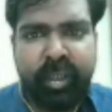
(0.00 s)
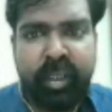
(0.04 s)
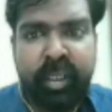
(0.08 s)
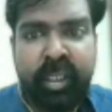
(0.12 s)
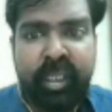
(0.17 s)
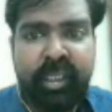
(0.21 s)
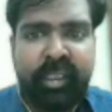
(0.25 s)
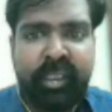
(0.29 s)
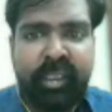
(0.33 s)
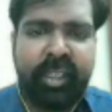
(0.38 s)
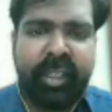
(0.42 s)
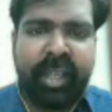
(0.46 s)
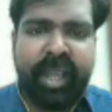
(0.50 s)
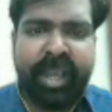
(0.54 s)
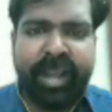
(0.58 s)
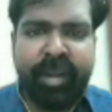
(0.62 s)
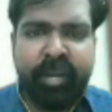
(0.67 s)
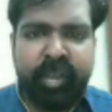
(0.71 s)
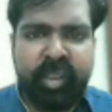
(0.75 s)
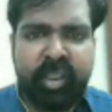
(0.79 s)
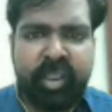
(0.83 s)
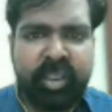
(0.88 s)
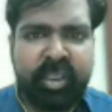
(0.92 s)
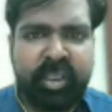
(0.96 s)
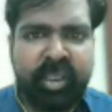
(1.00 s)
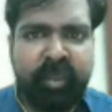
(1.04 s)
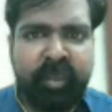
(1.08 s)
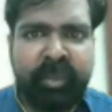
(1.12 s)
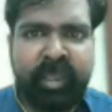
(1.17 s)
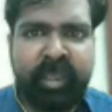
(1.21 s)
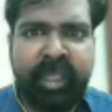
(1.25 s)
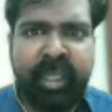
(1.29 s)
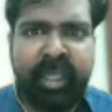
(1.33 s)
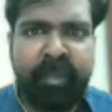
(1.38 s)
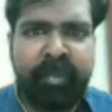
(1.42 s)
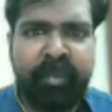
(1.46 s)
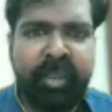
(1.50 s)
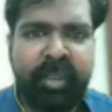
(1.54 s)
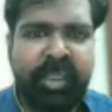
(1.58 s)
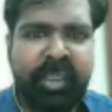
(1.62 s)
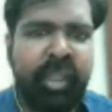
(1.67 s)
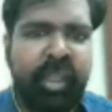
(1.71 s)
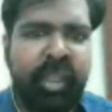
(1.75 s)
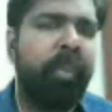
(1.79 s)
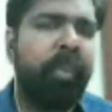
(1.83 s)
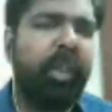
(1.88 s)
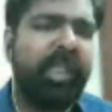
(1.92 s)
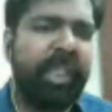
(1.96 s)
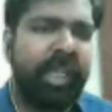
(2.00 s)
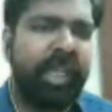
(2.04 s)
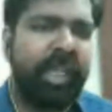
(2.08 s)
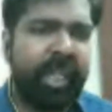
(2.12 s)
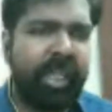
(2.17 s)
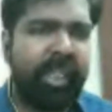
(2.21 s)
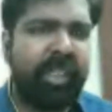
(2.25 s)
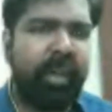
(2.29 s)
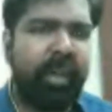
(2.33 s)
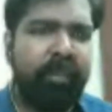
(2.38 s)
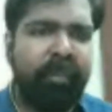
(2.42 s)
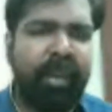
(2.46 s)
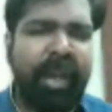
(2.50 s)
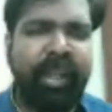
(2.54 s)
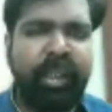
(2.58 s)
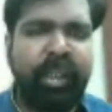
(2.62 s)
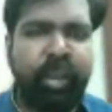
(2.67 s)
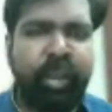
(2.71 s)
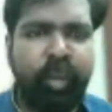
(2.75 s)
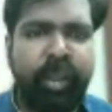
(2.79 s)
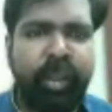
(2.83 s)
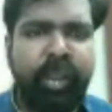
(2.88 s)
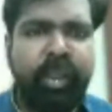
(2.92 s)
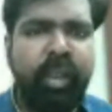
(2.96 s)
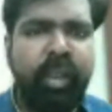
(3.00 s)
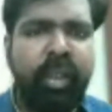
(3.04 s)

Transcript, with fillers: The language is something I missed out, but then I'll come back to it